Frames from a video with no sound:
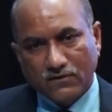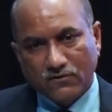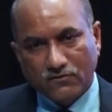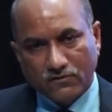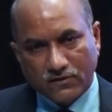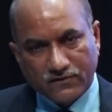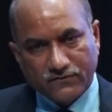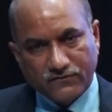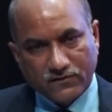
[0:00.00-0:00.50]

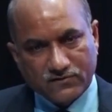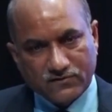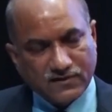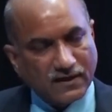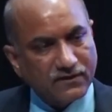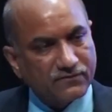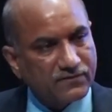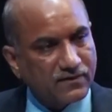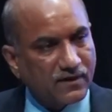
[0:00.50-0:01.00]
going for
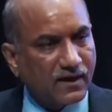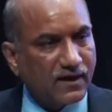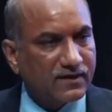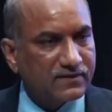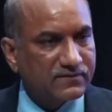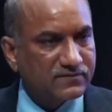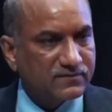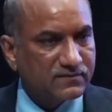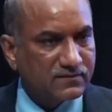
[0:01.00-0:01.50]

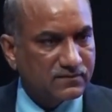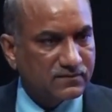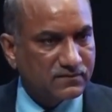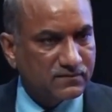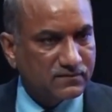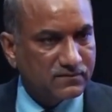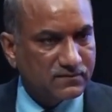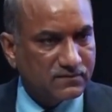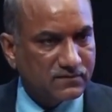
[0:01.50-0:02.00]
self-reliance.
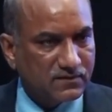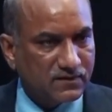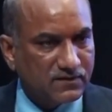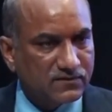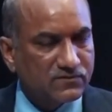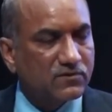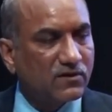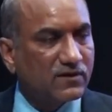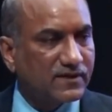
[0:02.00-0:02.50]

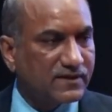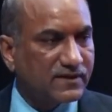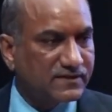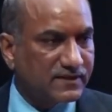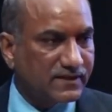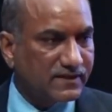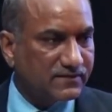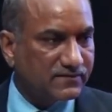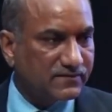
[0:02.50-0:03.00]
It's not an
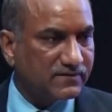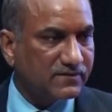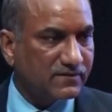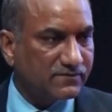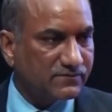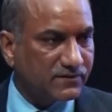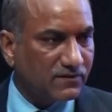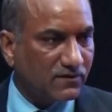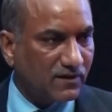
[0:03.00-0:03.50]
easy
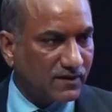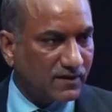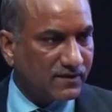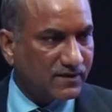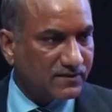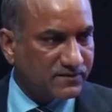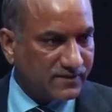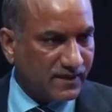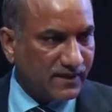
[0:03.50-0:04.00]
decision, we all
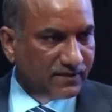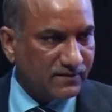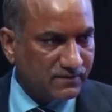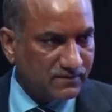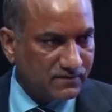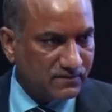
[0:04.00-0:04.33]
understand.